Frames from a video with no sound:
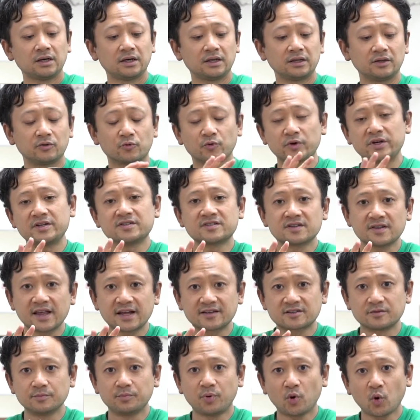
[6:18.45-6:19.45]
And the reason
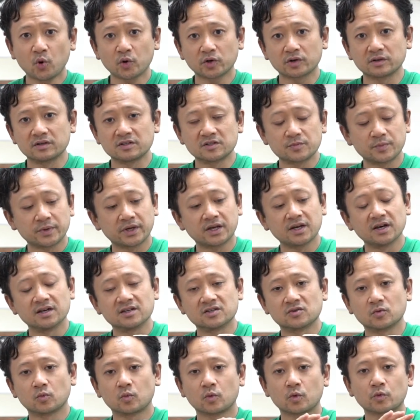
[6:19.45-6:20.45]
that's important is
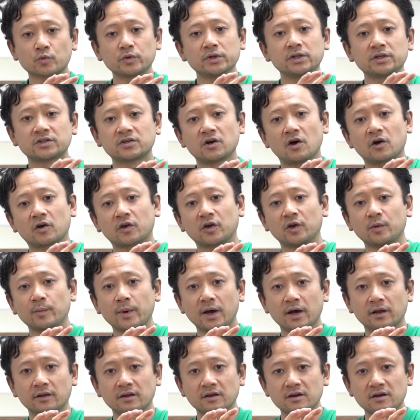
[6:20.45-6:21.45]
because we're really talking
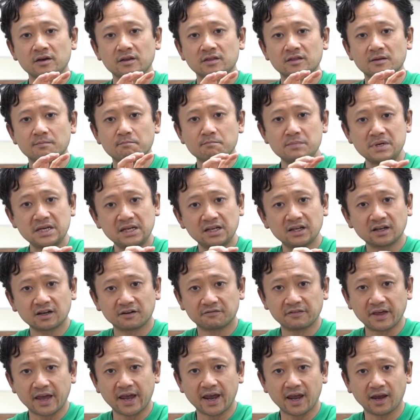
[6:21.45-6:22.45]
about the meaning
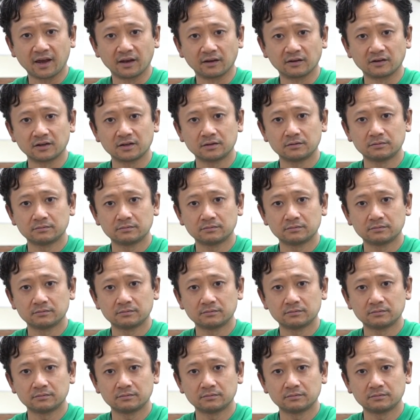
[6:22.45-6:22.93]
of the hand.